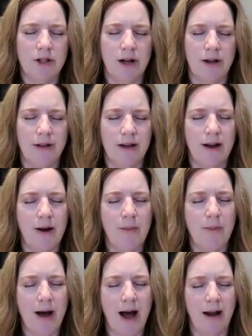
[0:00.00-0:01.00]
Gently
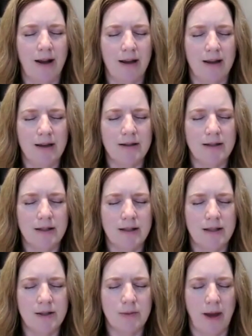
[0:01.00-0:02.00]
come back into
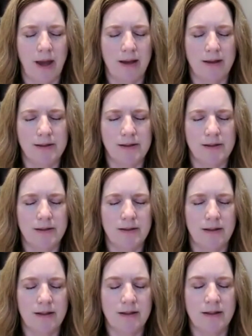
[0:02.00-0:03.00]
the space,
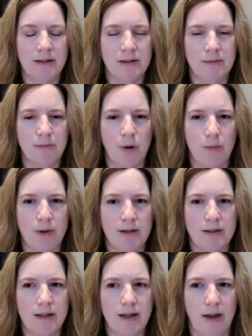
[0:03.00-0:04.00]
into this
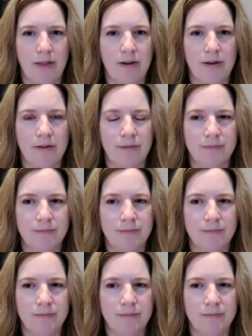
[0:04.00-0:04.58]
moment together.